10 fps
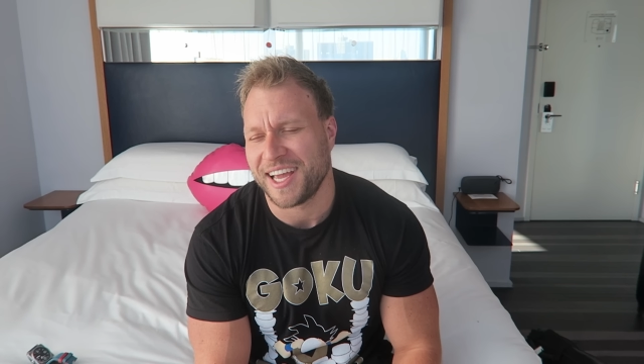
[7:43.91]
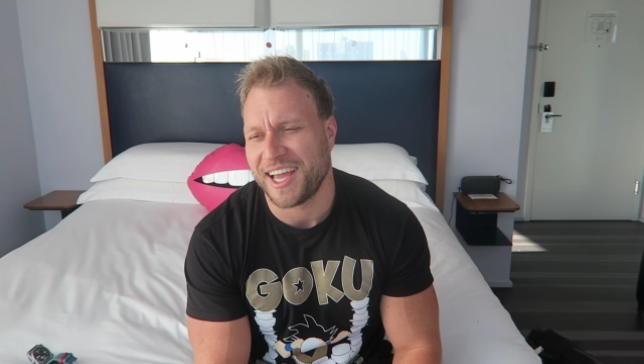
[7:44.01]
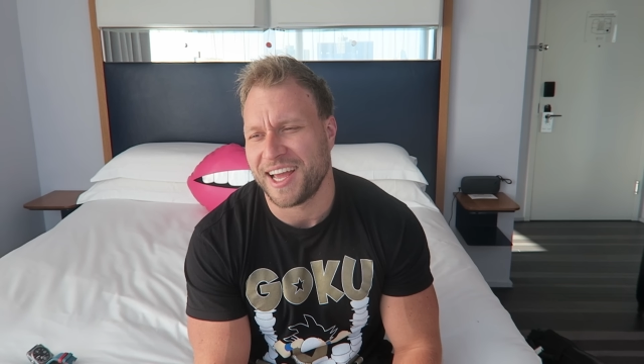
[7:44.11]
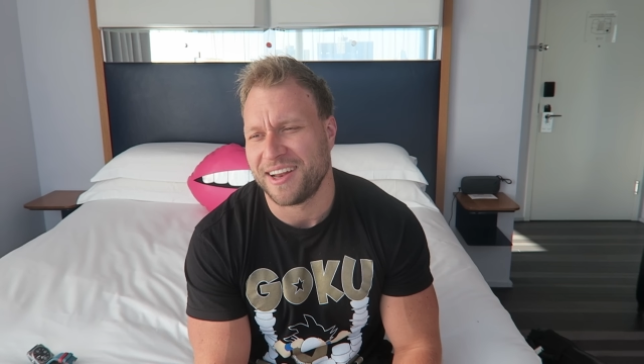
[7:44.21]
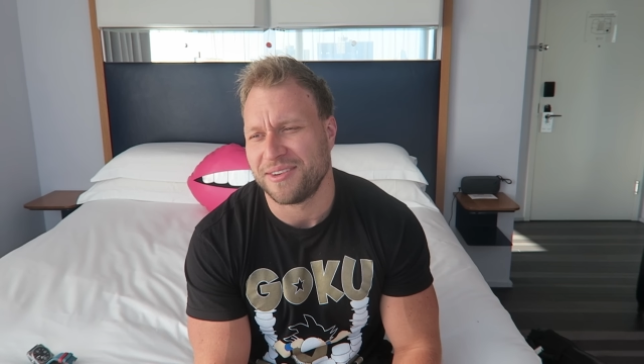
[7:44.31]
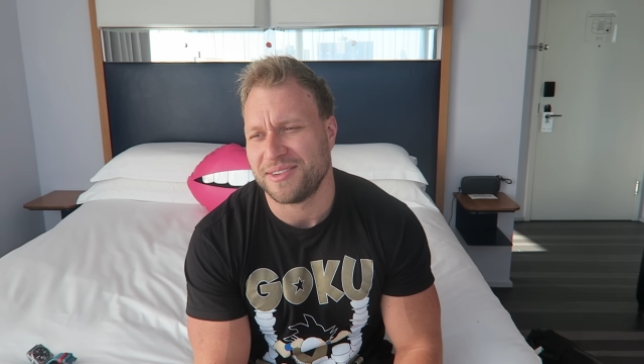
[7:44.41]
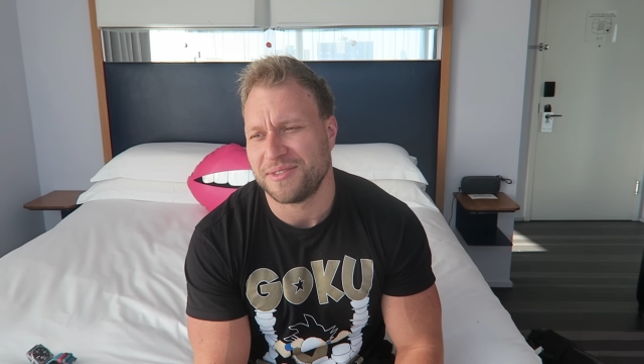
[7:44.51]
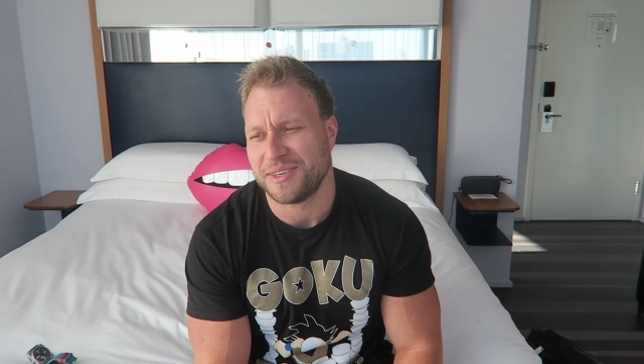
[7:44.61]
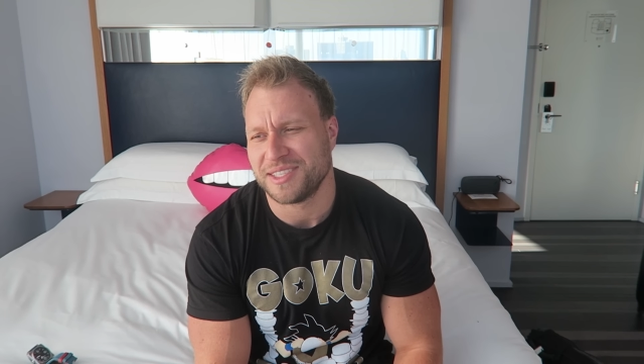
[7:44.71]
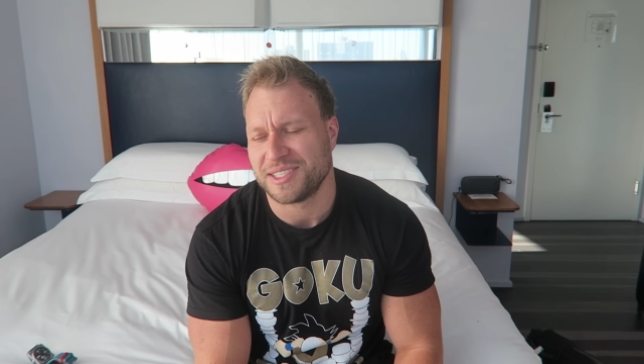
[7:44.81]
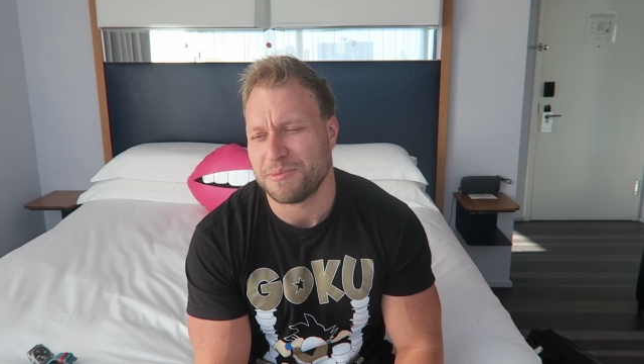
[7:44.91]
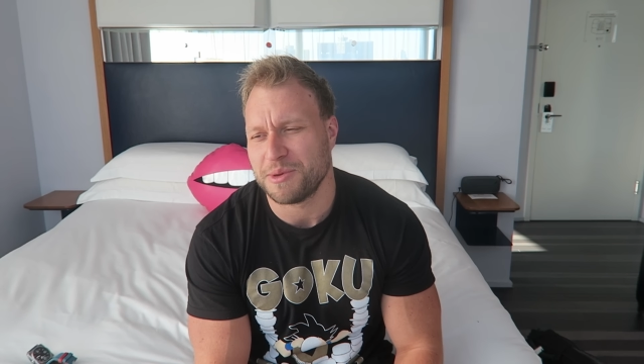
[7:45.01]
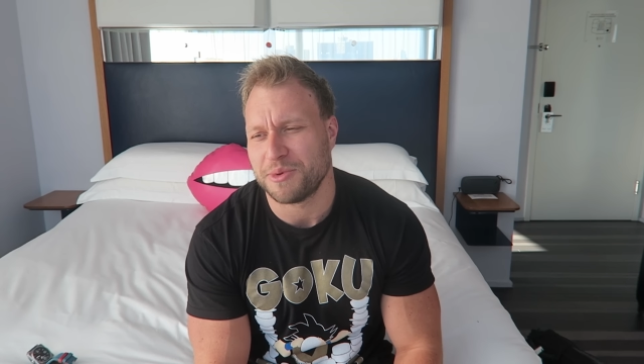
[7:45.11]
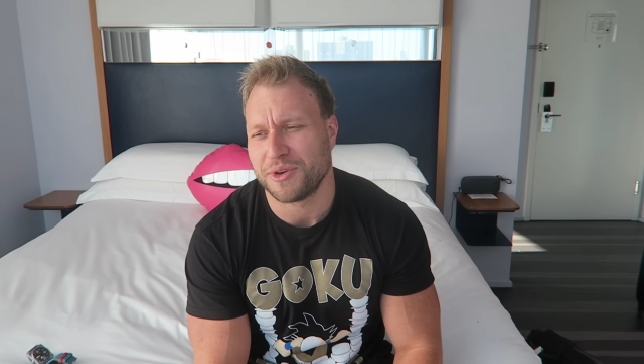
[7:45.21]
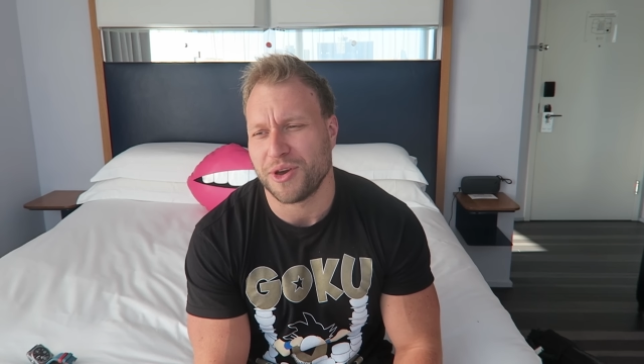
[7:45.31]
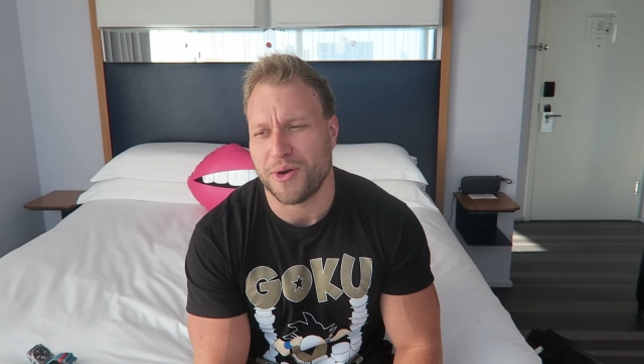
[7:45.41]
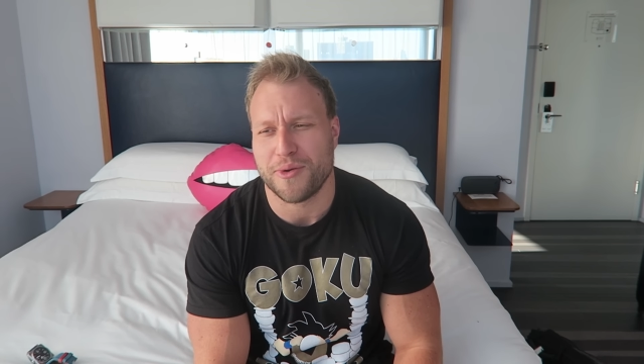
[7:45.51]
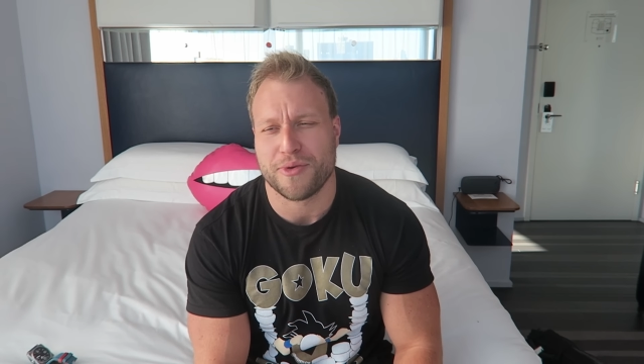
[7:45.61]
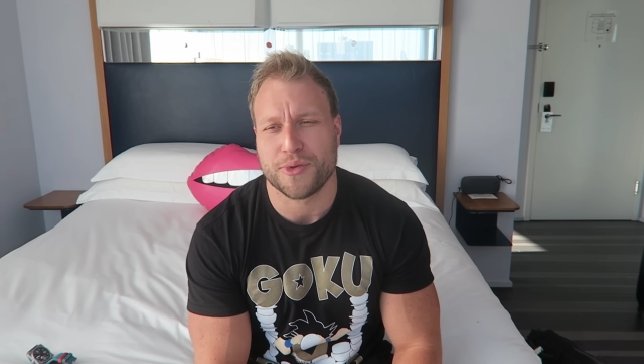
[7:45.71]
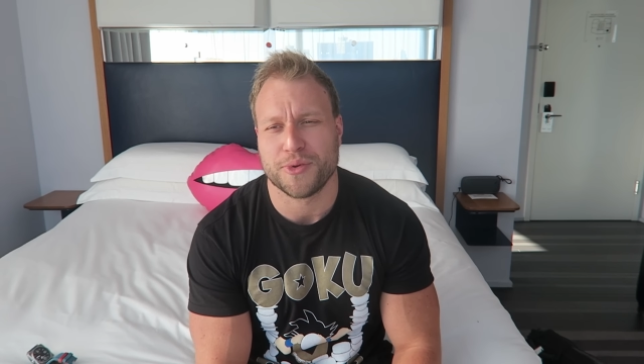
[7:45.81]
and when some people
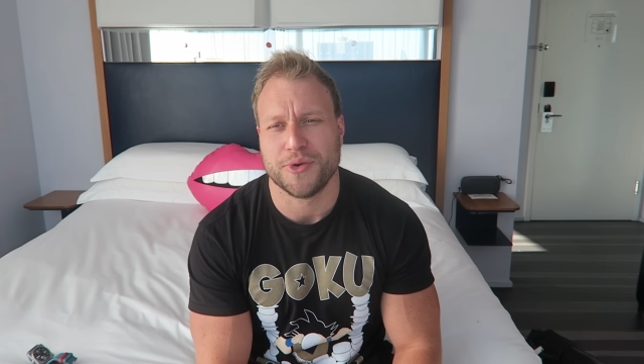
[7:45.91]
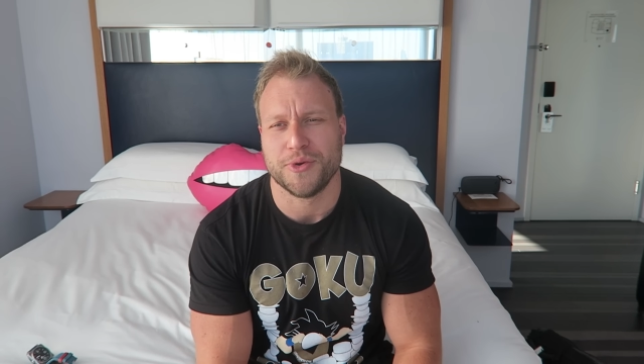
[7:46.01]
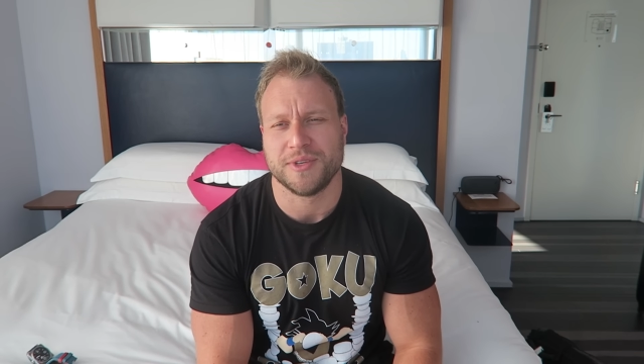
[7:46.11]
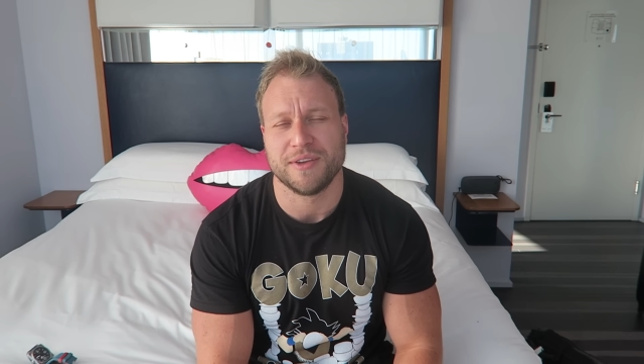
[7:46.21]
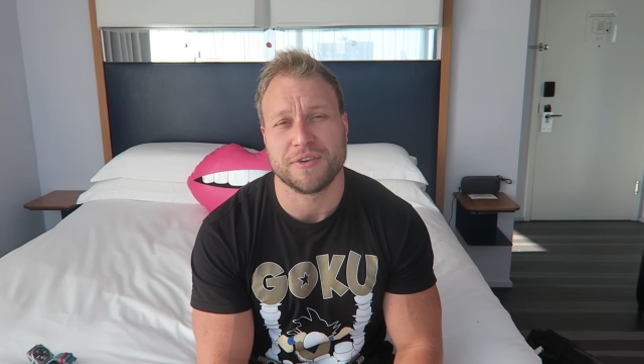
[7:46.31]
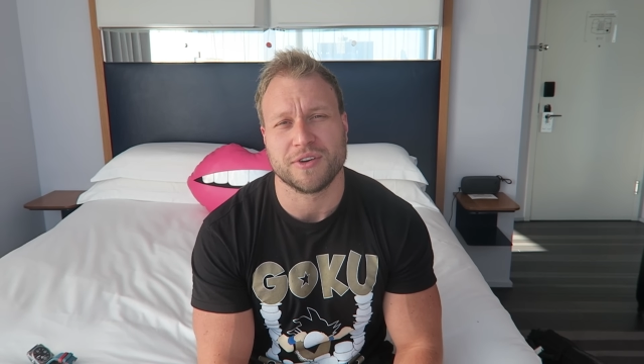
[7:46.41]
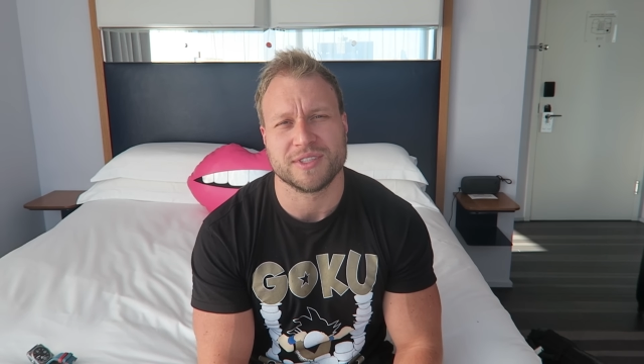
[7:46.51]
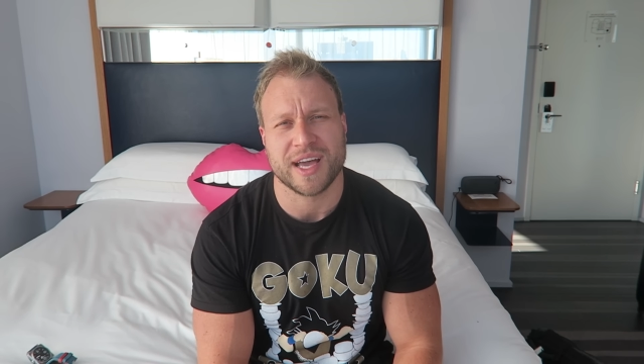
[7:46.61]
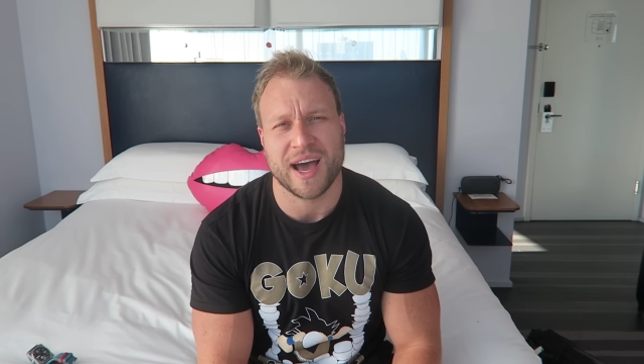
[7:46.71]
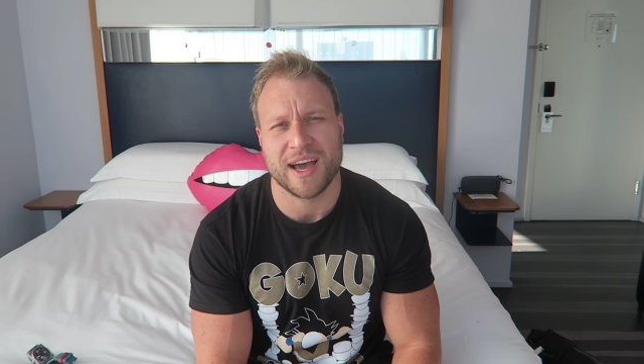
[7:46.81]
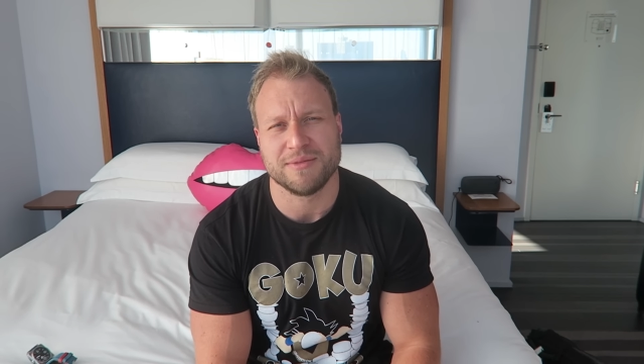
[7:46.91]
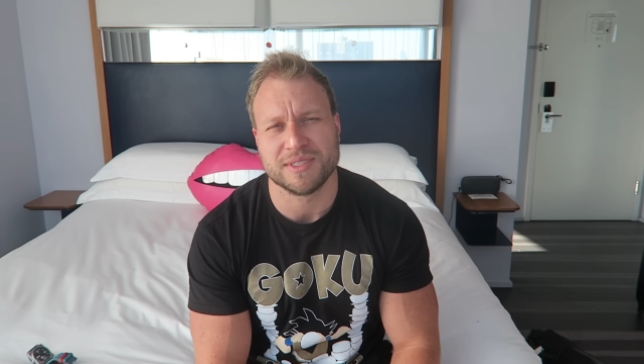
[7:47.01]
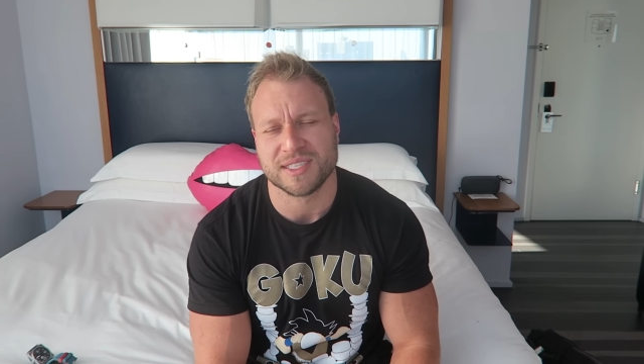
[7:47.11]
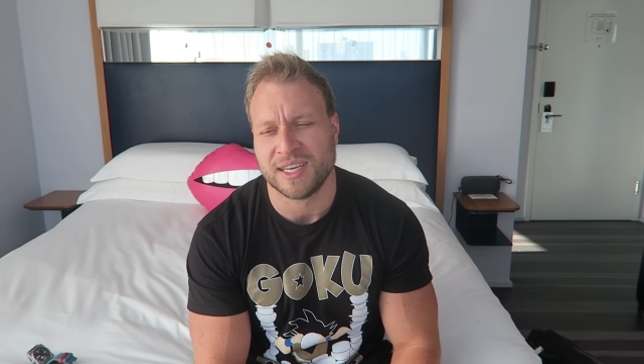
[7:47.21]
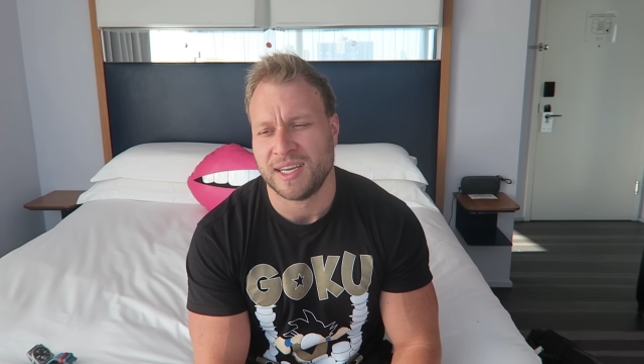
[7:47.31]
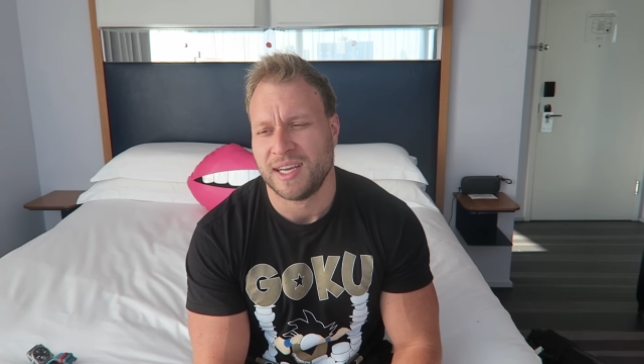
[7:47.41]
go through difficult times,